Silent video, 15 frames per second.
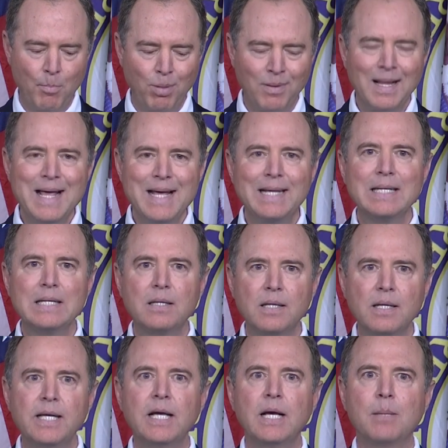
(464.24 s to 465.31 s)

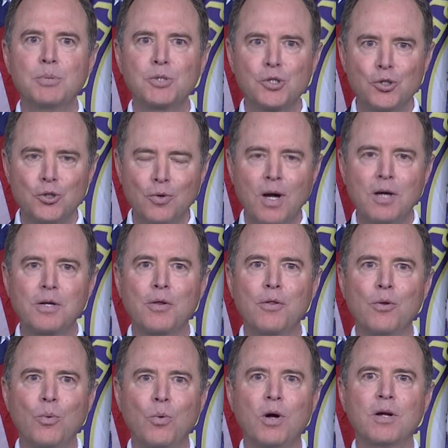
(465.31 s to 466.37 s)
blanketly obstruct
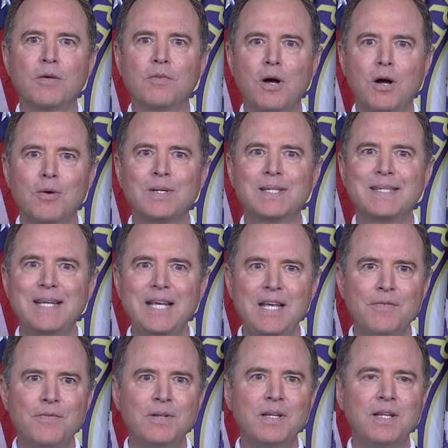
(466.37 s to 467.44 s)
the work of Congress,
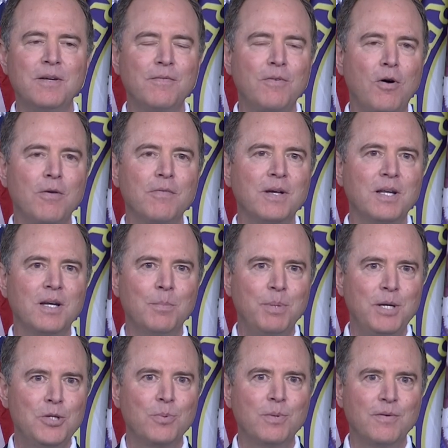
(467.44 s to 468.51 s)
even involving an
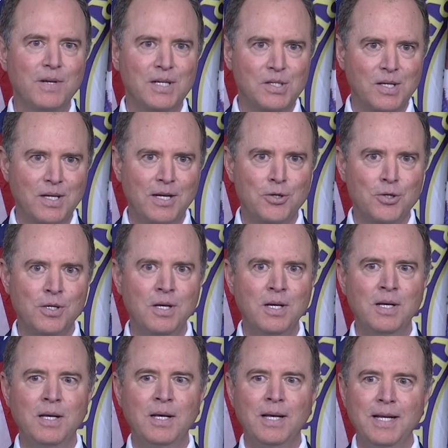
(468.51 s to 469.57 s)
impeachment investigation
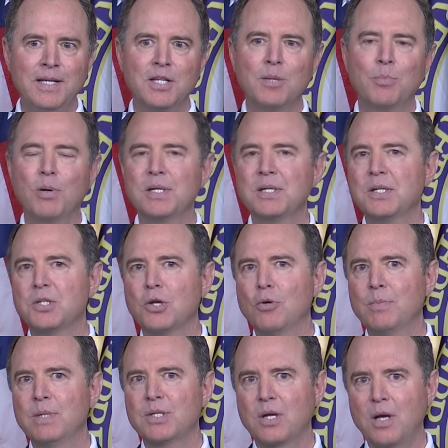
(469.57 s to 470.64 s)
into the president's
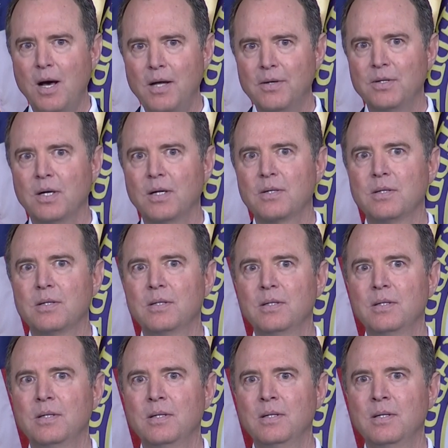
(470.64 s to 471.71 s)
own misconduct,
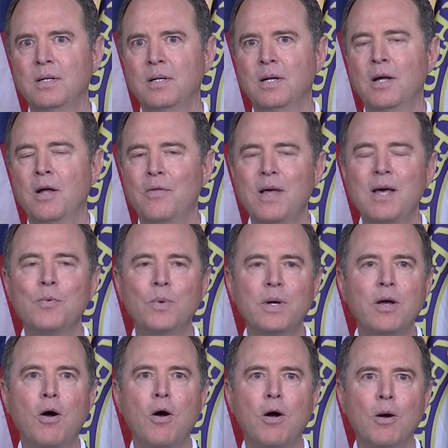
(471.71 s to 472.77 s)
then
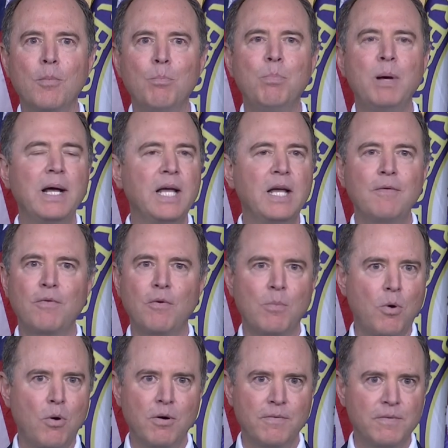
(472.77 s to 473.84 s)
we are begging for
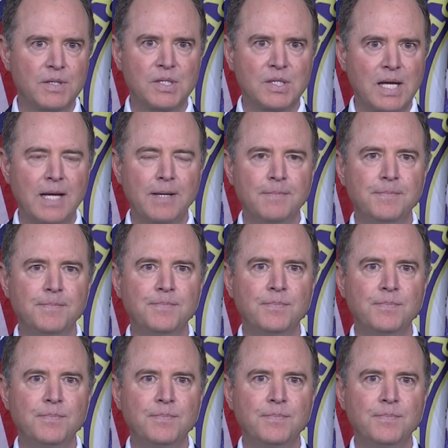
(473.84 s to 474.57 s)
more of the same.